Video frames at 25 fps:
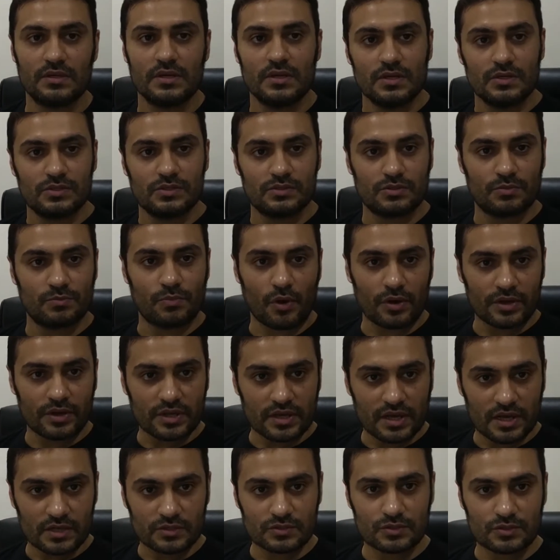So
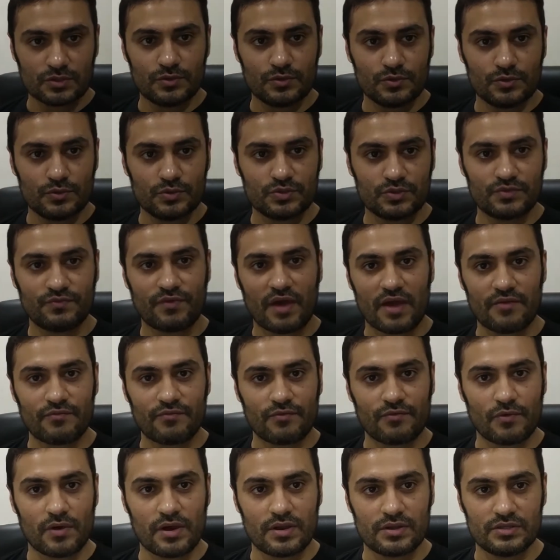body has to use fat
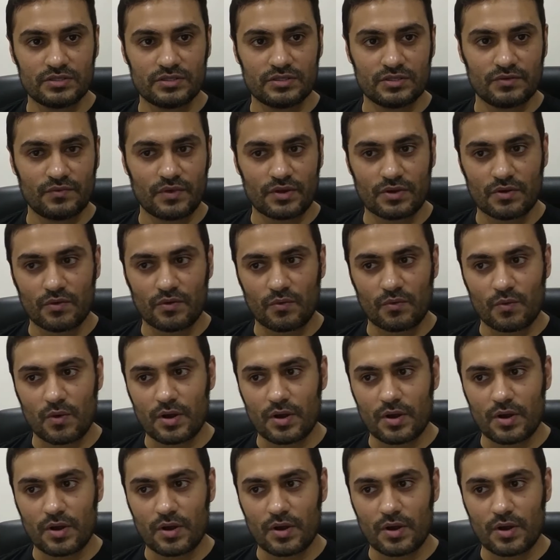for energy when you're